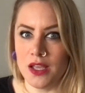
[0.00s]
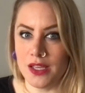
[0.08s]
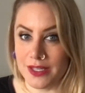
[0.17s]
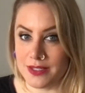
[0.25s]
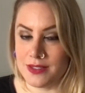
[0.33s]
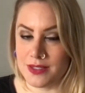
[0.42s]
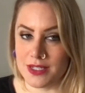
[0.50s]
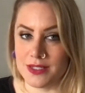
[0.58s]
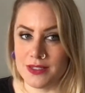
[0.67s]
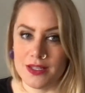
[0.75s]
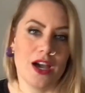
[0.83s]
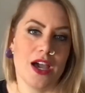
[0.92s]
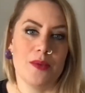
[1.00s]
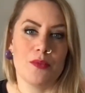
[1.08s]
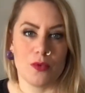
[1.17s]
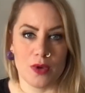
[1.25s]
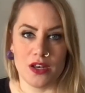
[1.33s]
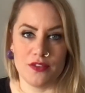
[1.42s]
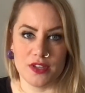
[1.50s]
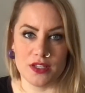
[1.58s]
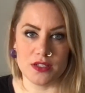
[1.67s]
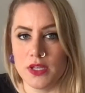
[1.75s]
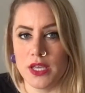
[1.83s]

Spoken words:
Is this time relevant?